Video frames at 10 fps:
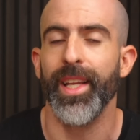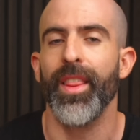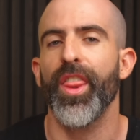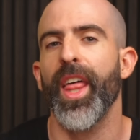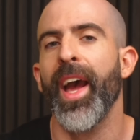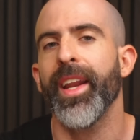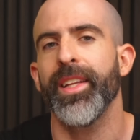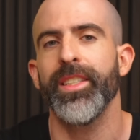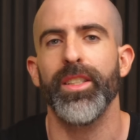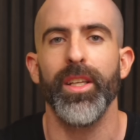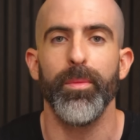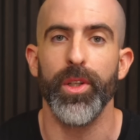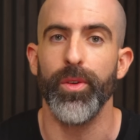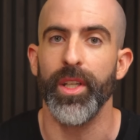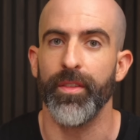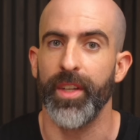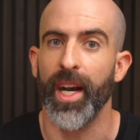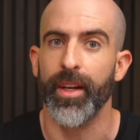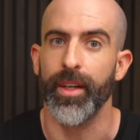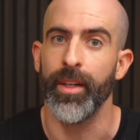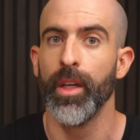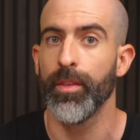and that is the beauty of Docker.